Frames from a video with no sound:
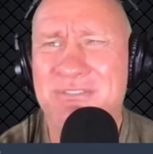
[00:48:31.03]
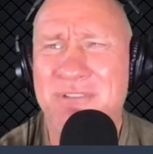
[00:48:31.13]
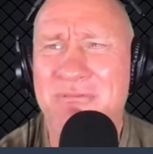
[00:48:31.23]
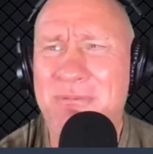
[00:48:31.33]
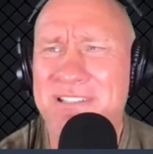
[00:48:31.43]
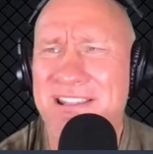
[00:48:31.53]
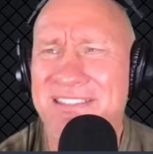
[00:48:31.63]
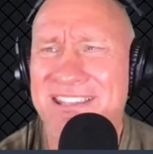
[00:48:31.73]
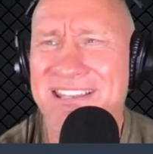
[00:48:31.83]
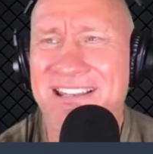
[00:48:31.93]
right. What was I
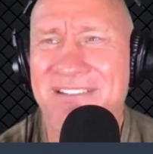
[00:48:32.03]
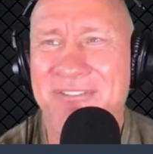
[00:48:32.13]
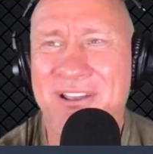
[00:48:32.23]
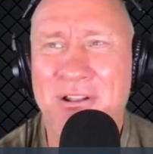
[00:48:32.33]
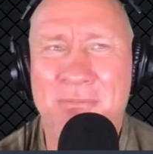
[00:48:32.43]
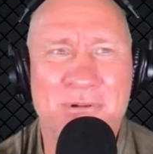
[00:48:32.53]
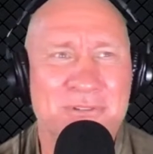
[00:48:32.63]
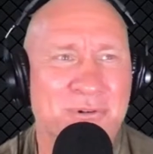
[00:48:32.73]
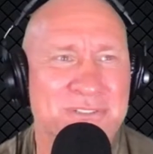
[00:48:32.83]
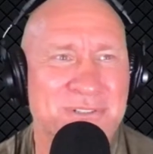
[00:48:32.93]
thinking? Yeah, I forgot all about
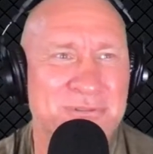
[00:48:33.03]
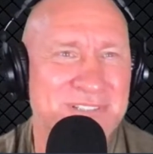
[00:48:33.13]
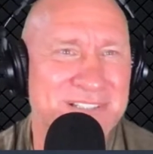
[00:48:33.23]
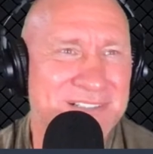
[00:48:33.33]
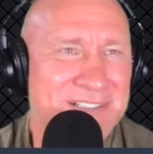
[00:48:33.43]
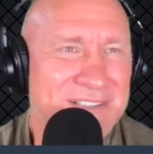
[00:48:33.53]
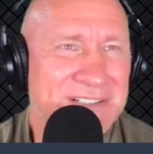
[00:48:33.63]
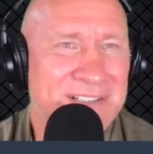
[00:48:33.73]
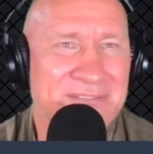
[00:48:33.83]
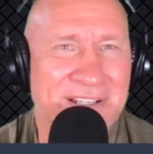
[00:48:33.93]
Torts coaching the
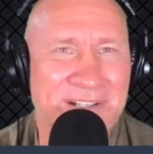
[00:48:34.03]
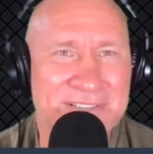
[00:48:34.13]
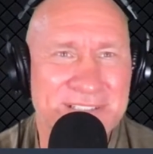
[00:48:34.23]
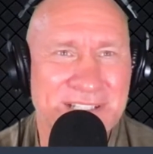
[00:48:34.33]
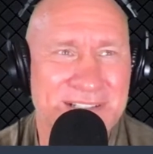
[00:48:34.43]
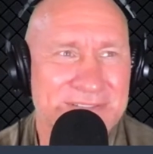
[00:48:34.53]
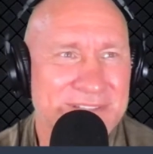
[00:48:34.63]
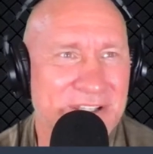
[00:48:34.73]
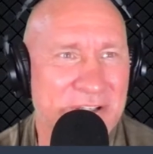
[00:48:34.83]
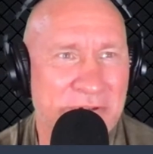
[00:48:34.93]
Flyers. Yeah.
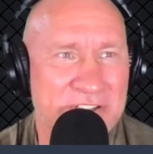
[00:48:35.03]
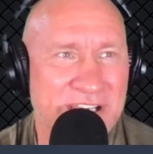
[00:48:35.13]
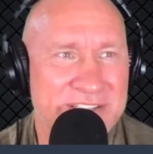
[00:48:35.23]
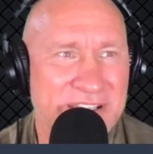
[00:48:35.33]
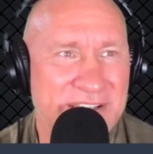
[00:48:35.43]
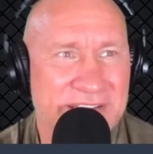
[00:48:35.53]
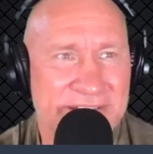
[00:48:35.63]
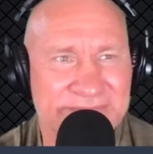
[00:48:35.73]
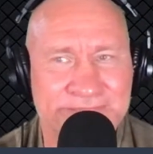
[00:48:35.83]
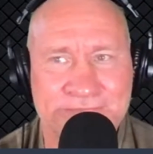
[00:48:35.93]
Thank you, Rich Isaac.
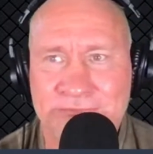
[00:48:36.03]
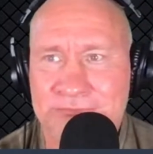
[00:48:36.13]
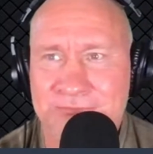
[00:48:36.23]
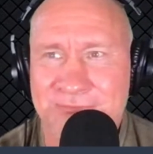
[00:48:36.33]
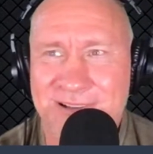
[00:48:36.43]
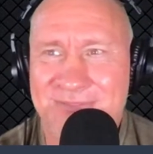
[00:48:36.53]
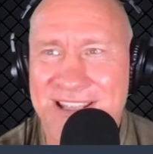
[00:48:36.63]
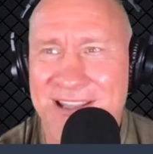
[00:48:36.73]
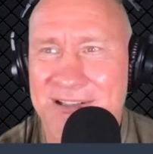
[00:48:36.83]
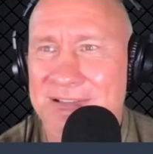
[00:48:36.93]
Oh,
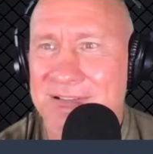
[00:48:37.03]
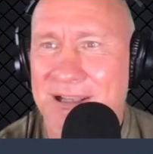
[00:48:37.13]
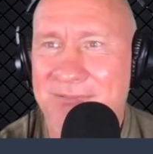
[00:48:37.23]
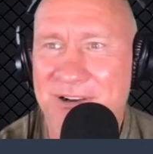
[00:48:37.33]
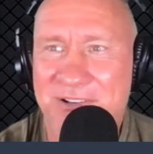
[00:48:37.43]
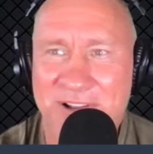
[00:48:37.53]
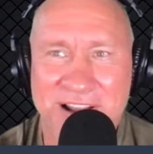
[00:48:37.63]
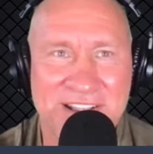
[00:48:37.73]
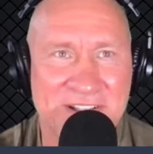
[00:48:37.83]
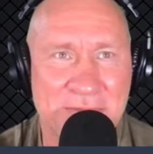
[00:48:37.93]
man, I'm out of the
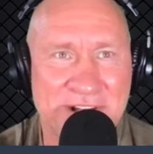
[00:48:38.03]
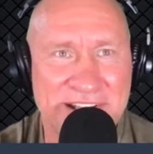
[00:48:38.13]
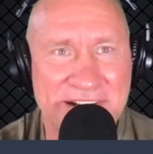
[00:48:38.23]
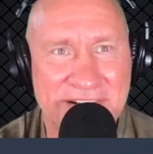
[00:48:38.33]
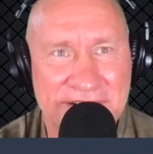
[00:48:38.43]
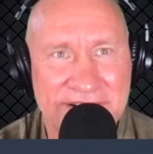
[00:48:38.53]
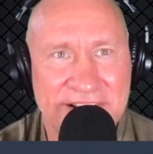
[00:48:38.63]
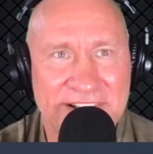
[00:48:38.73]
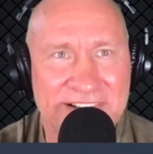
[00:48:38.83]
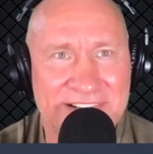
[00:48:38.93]
hockey loop right now.
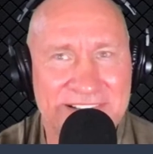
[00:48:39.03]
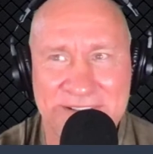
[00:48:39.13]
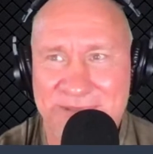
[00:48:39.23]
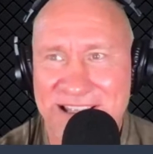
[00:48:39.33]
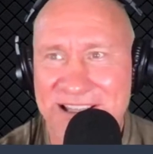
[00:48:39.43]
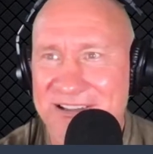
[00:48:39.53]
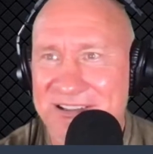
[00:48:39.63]
It's bad.